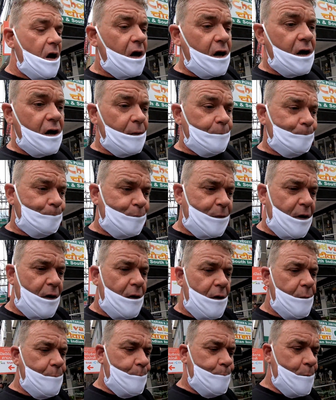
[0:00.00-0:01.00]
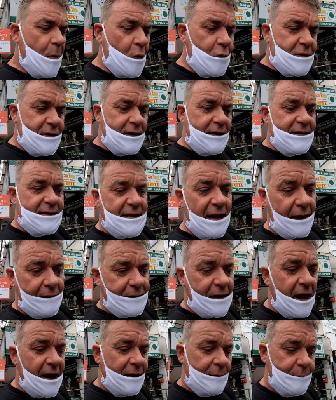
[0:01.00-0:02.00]
um, most of the staff
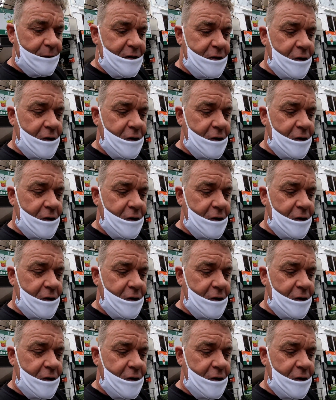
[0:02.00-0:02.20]
came